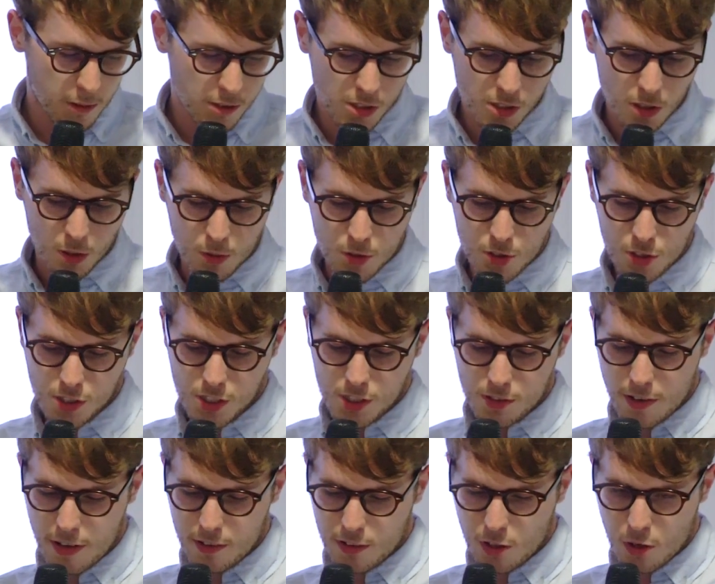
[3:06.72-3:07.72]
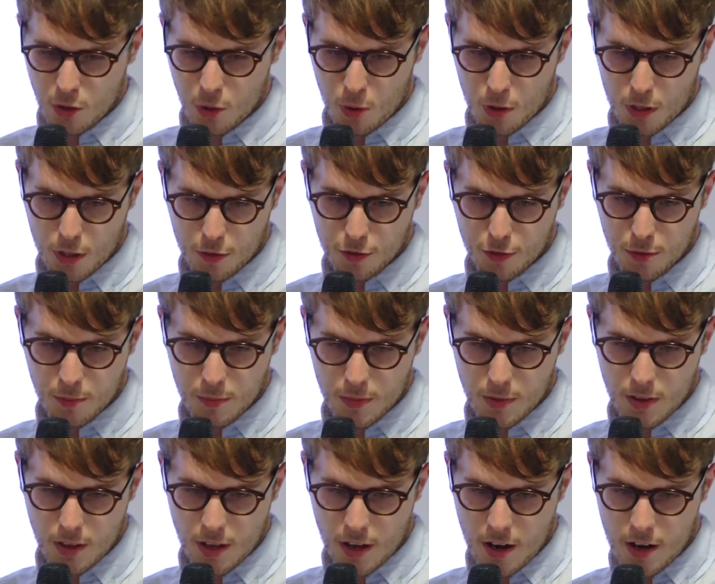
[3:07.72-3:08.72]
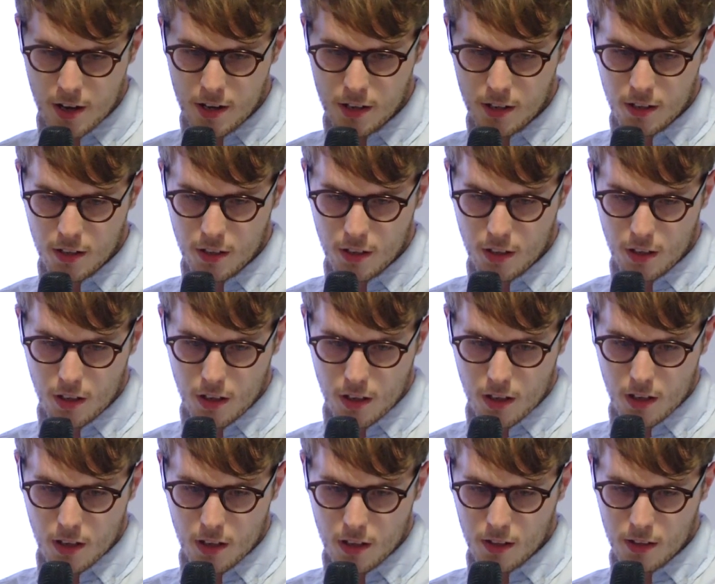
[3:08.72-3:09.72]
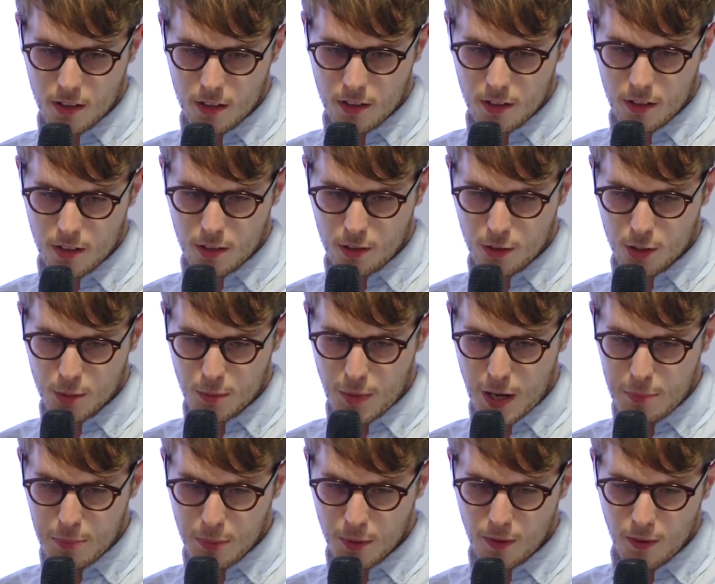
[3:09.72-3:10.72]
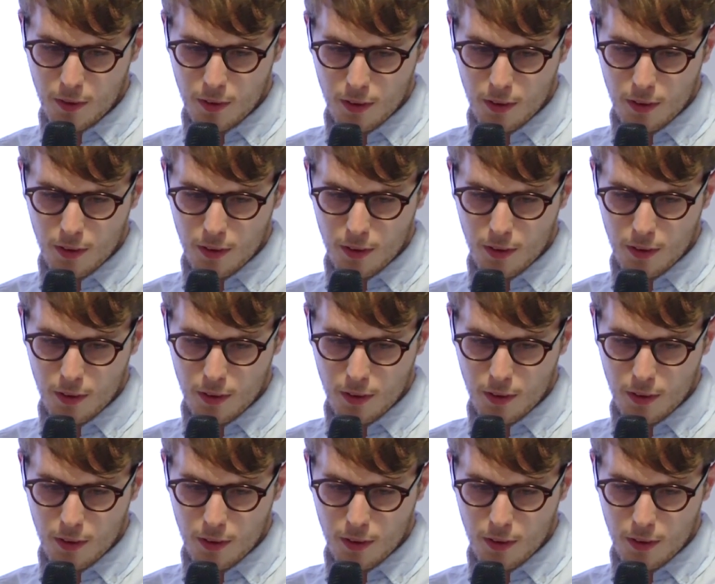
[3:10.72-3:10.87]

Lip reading: So just around the corner from there, another map.